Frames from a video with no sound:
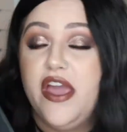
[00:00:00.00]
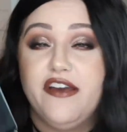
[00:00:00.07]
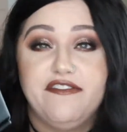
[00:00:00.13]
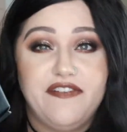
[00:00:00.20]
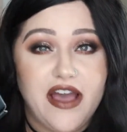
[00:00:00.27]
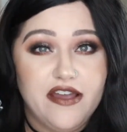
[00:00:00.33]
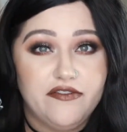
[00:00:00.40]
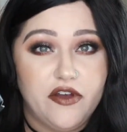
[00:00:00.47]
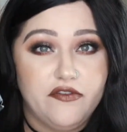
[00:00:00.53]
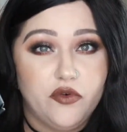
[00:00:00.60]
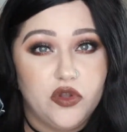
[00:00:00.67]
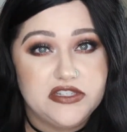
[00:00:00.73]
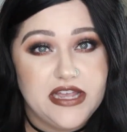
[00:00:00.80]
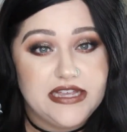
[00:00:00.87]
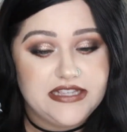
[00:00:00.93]
You get 5
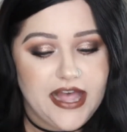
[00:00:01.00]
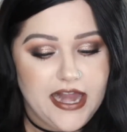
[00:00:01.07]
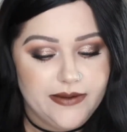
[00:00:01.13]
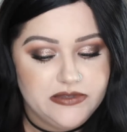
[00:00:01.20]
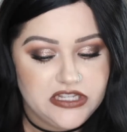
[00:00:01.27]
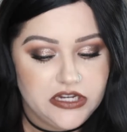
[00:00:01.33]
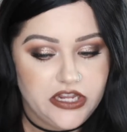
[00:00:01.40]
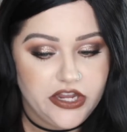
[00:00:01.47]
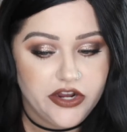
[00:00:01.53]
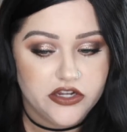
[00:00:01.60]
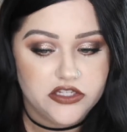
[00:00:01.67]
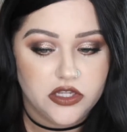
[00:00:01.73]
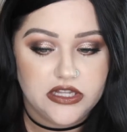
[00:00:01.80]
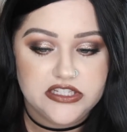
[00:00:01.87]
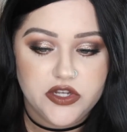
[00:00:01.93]
full-size items in
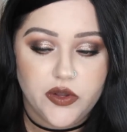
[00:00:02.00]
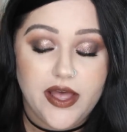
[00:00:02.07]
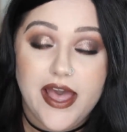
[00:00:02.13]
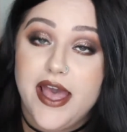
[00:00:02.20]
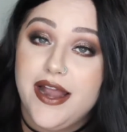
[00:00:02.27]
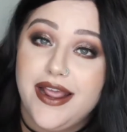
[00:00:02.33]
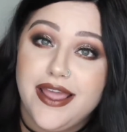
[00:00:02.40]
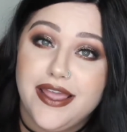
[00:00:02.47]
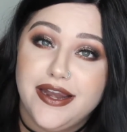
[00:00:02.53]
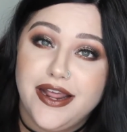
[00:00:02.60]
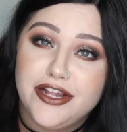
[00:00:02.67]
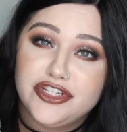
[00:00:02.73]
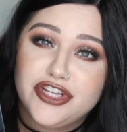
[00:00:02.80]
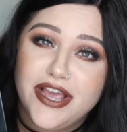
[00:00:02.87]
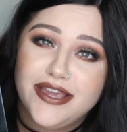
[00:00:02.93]
here. So let's go ahead
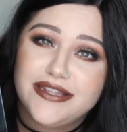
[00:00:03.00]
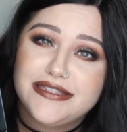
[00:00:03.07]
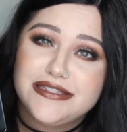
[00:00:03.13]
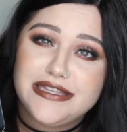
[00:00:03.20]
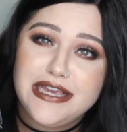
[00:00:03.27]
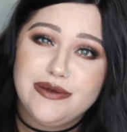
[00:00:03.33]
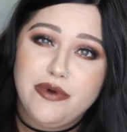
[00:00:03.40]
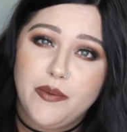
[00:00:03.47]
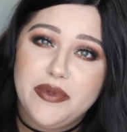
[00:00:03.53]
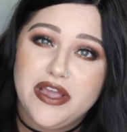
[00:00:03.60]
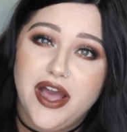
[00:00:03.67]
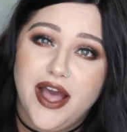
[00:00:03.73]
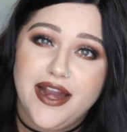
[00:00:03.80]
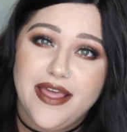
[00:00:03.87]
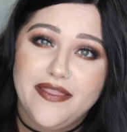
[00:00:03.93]
and check and see what we
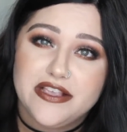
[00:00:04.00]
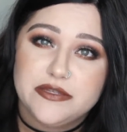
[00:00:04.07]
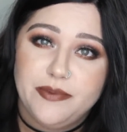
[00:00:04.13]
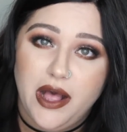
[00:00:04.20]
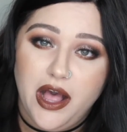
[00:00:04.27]
got in this